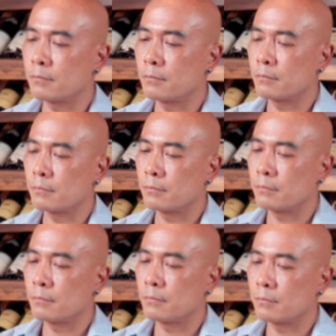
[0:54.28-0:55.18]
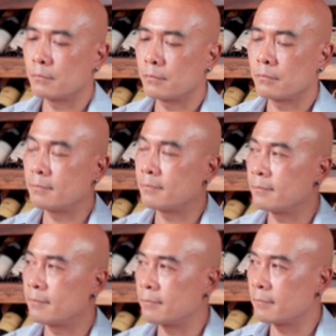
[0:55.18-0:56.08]

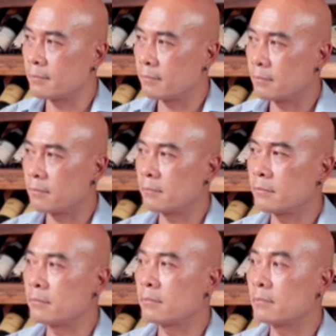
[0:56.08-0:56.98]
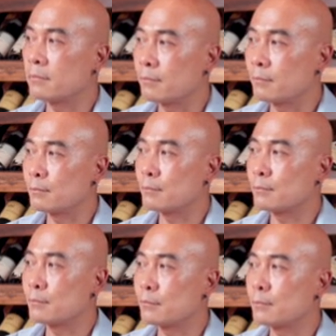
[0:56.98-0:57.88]

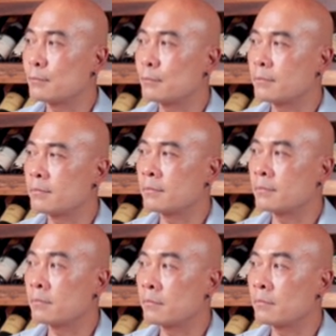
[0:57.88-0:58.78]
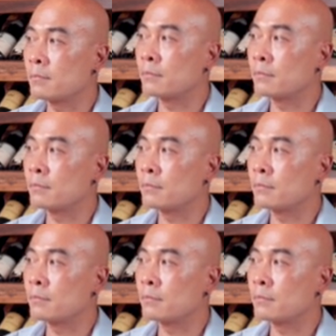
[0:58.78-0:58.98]
The person shown says nothing.